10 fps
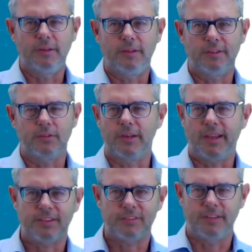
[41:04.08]
the two
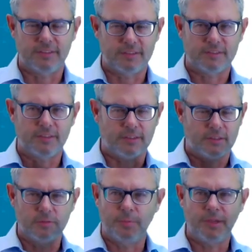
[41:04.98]
glass faces, it
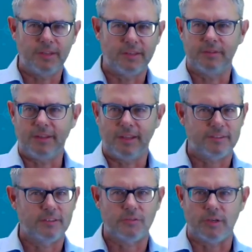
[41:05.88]
could be that
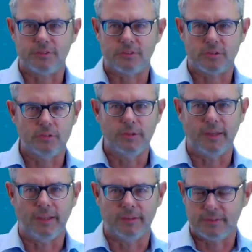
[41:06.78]
nothing travels through
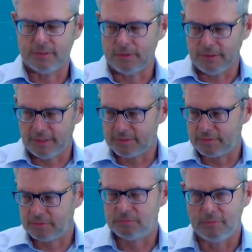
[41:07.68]
again. So that's
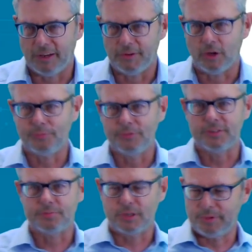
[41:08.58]
very
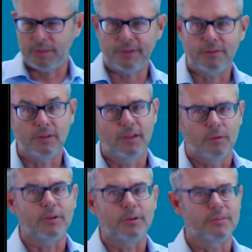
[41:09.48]
obvious problem, and
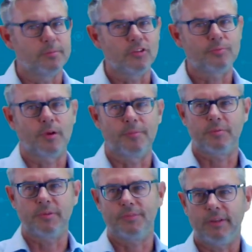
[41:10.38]
one of the most problems
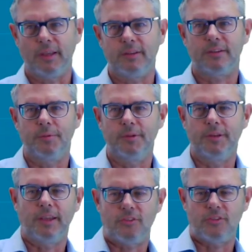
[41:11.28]
we have in data
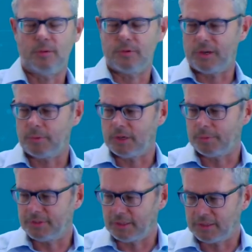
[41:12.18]
communication over fiber
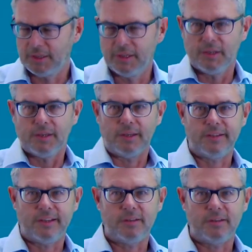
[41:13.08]
optic. And
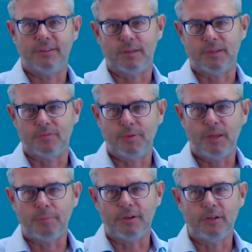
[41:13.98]
then we have sometimes
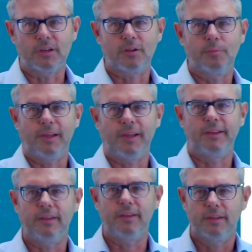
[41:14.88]
people who are combining